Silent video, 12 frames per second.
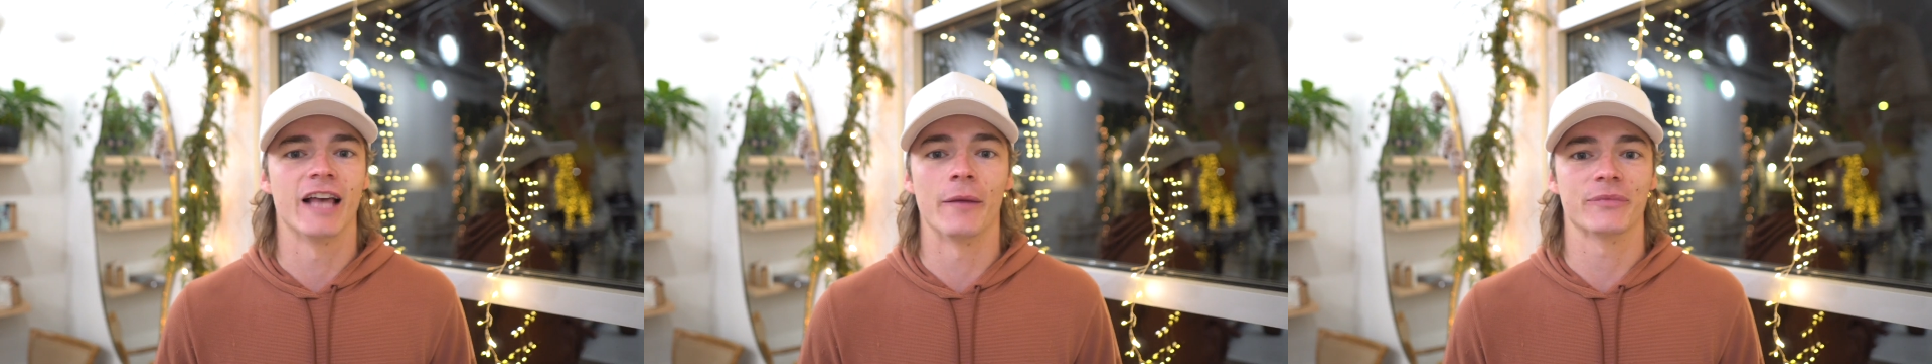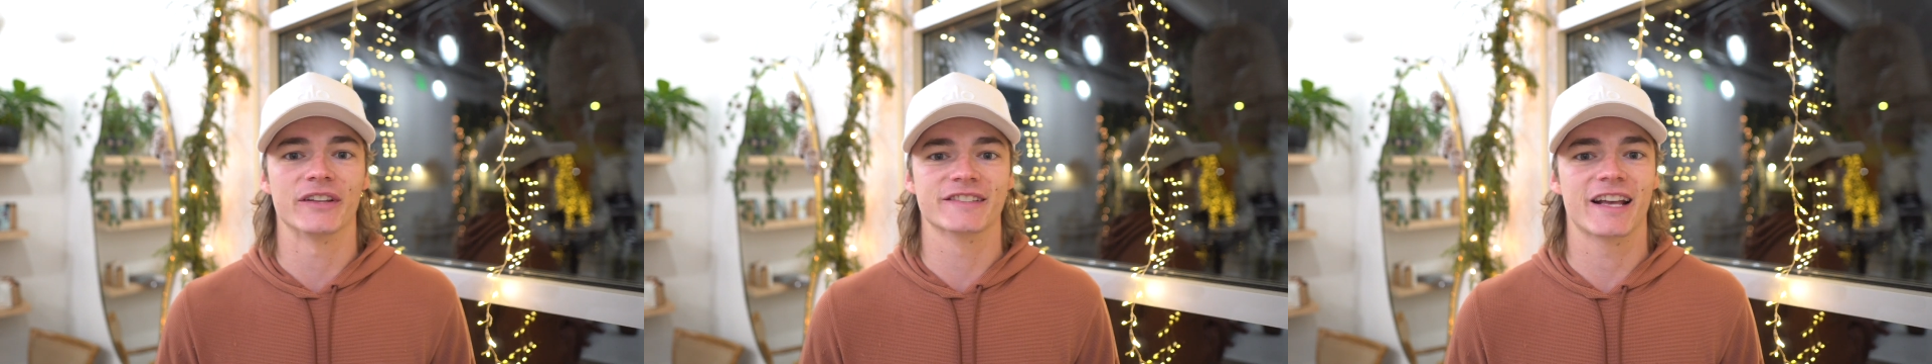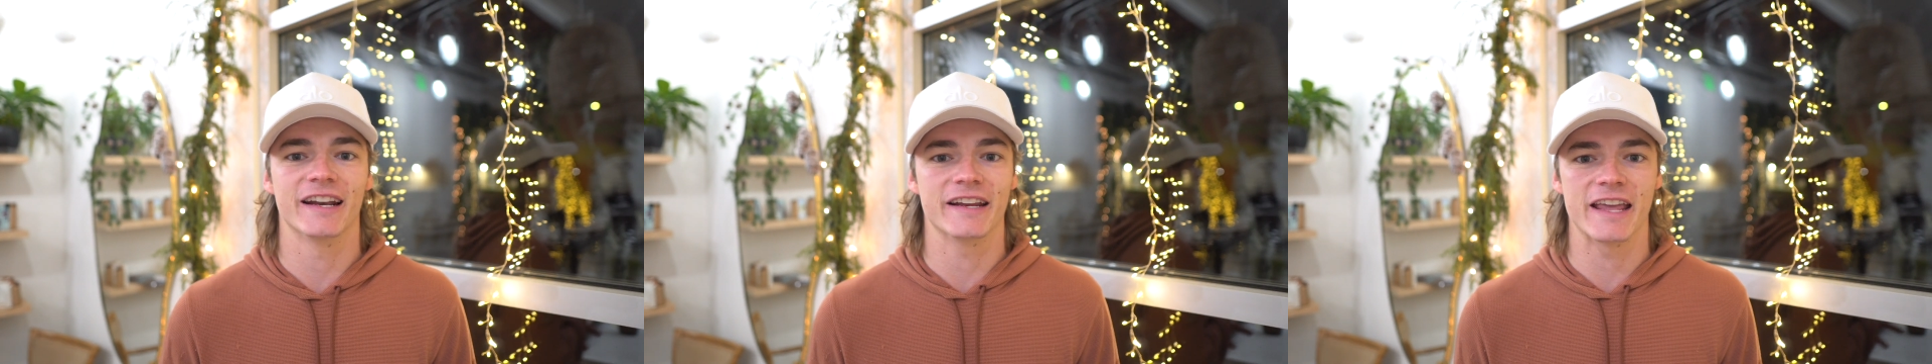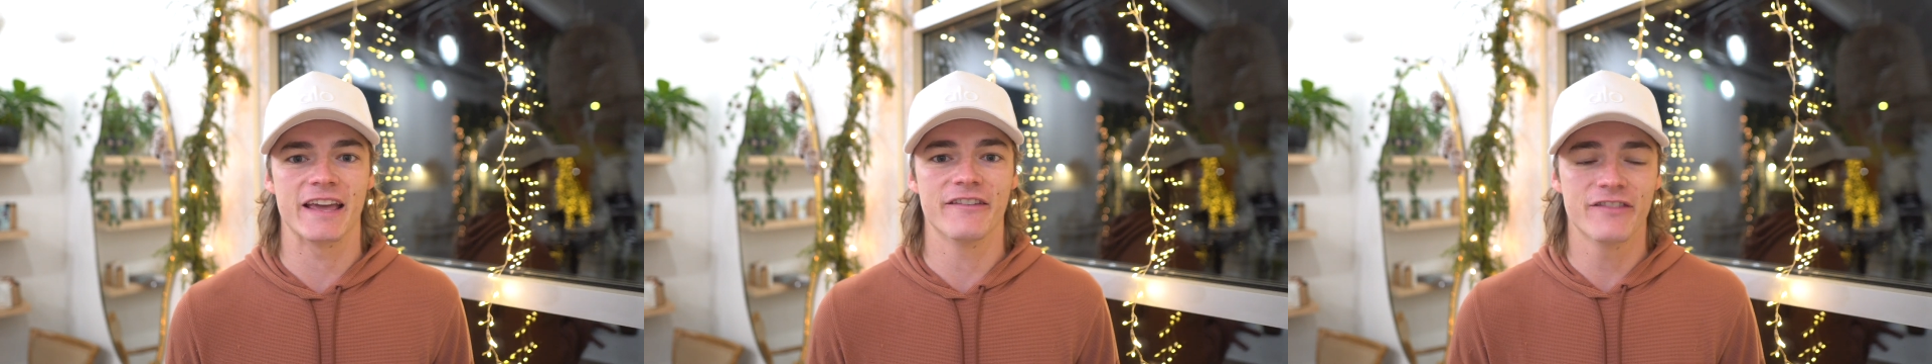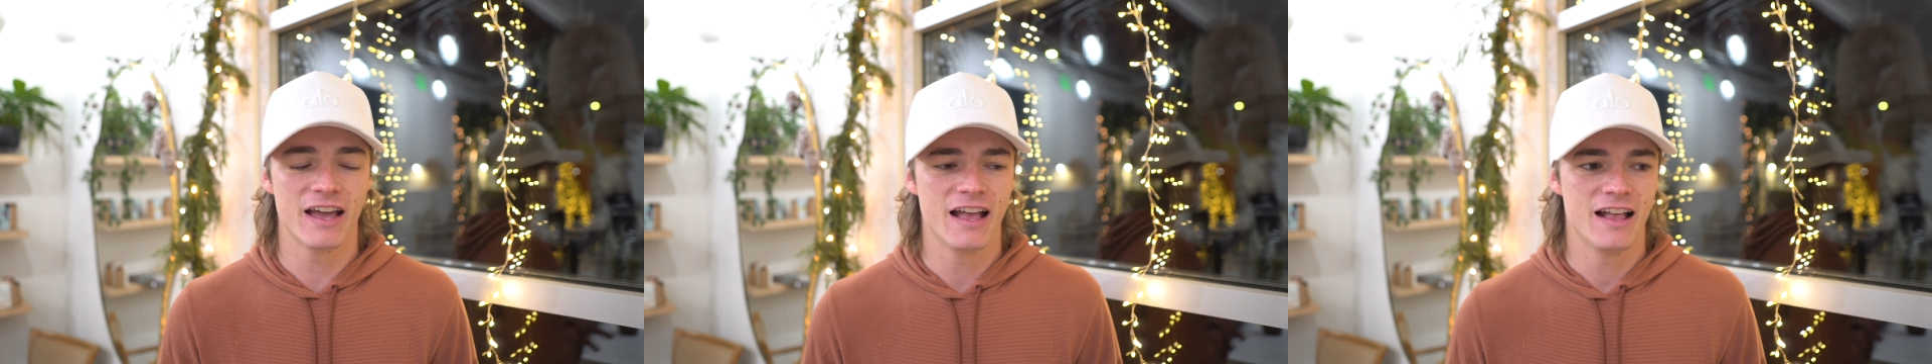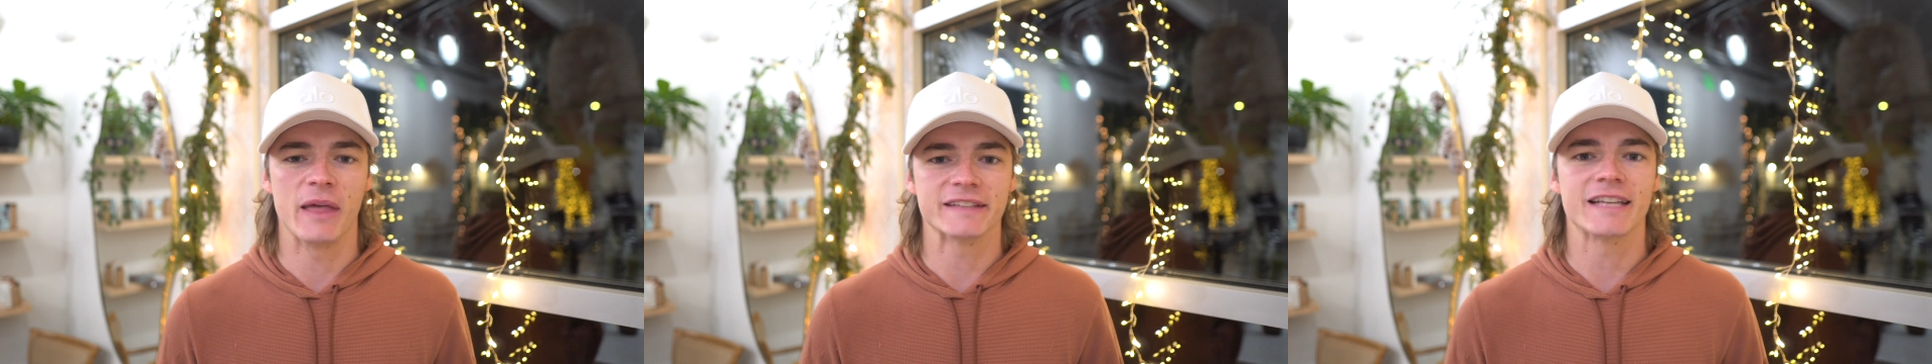Something's gonna give?
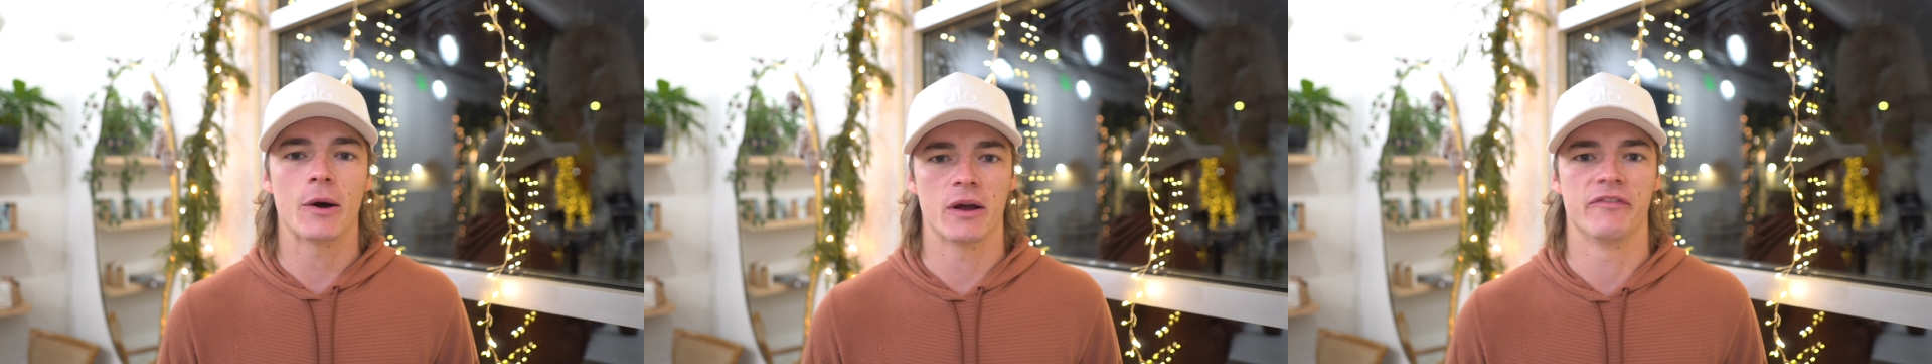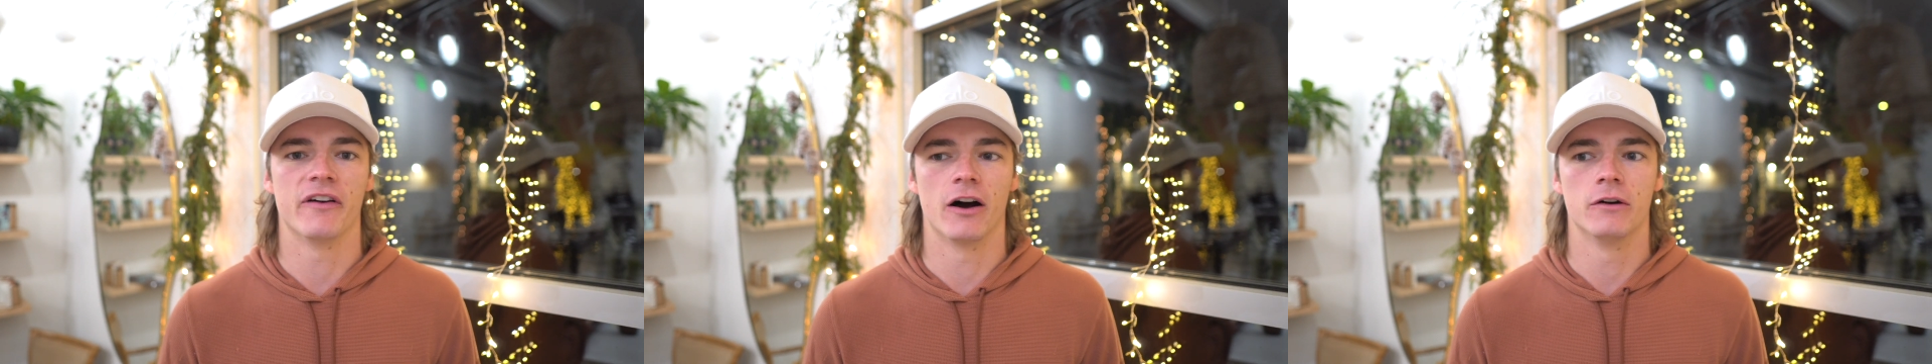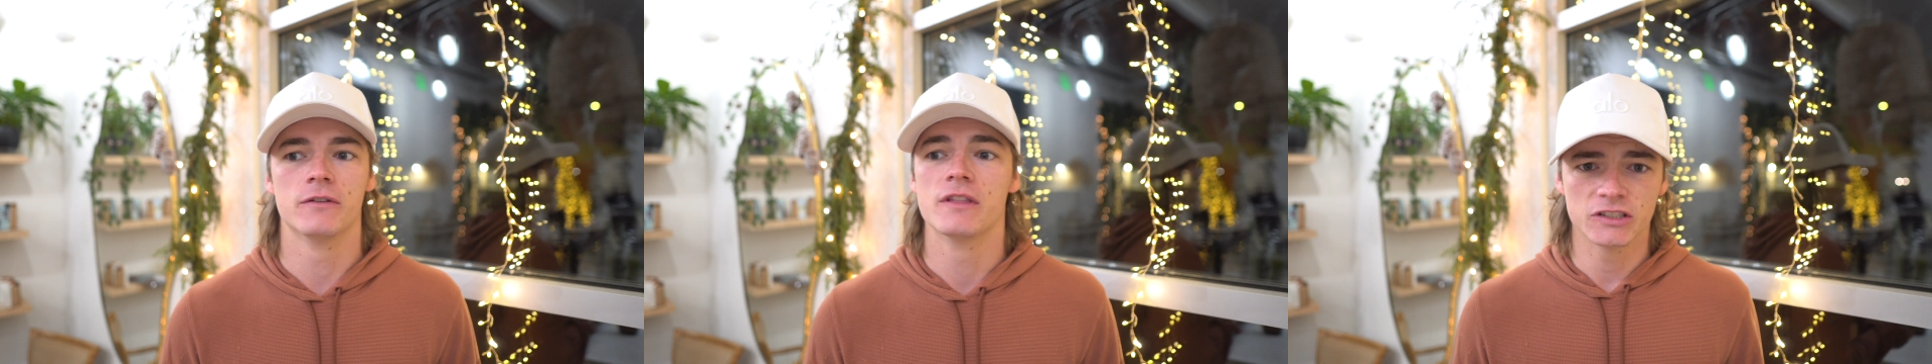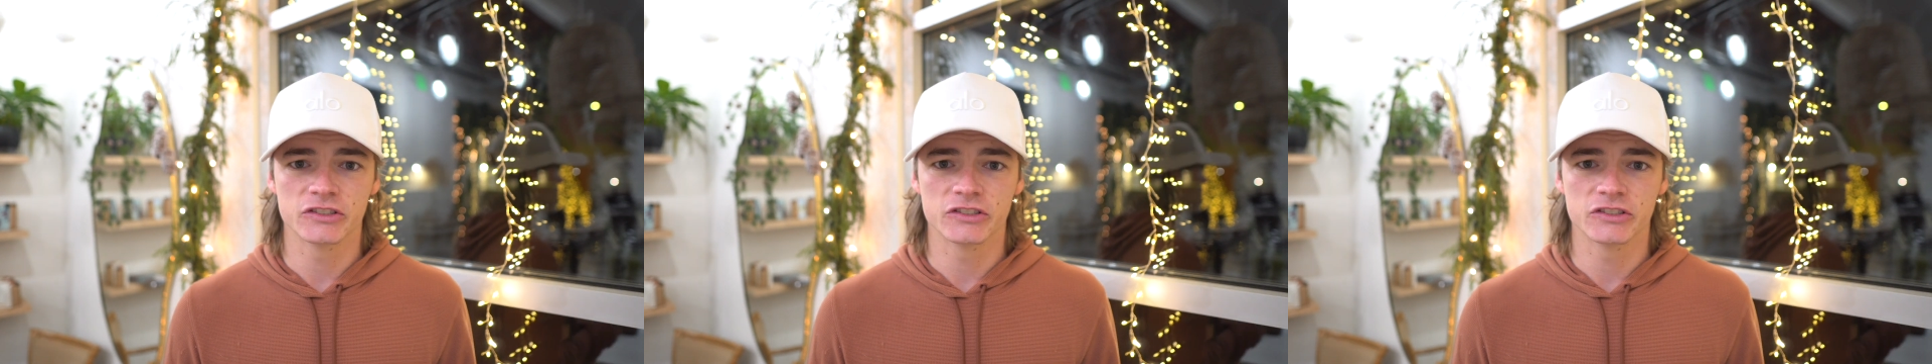That's how I felt.